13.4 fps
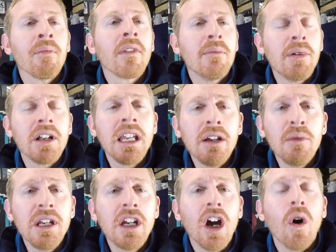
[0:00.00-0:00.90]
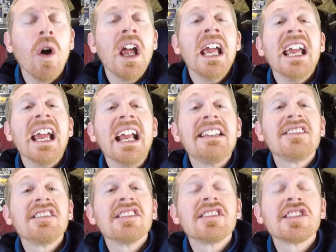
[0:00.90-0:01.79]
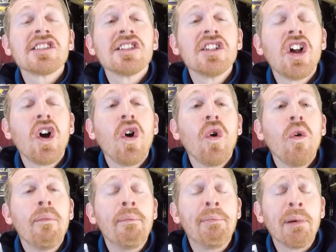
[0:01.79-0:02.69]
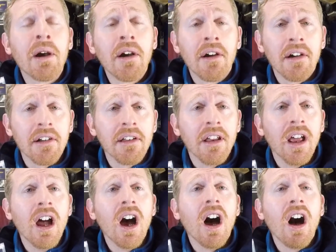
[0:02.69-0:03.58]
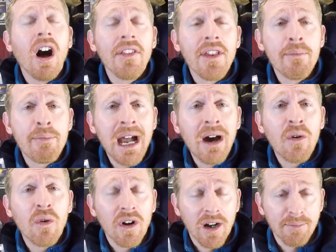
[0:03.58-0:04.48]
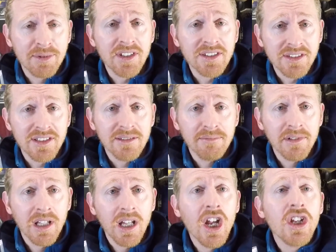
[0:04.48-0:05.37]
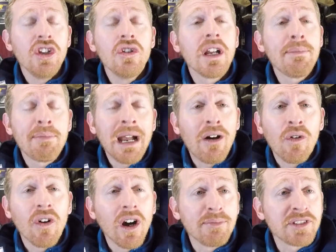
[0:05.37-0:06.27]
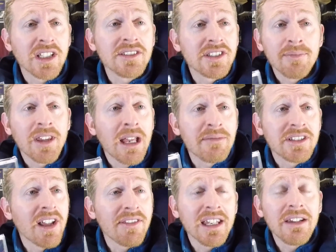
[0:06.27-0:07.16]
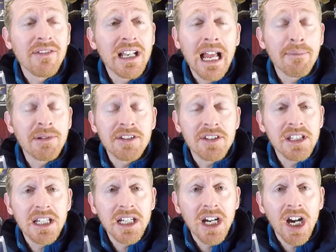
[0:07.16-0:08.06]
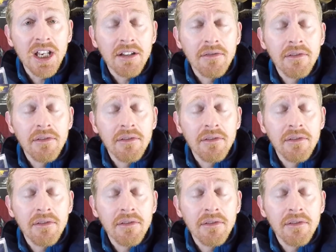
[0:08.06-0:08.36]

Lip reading: But here we go. It's the slow burn on the power-up system. You get power-ups and sometimes nothing even happens to your gun.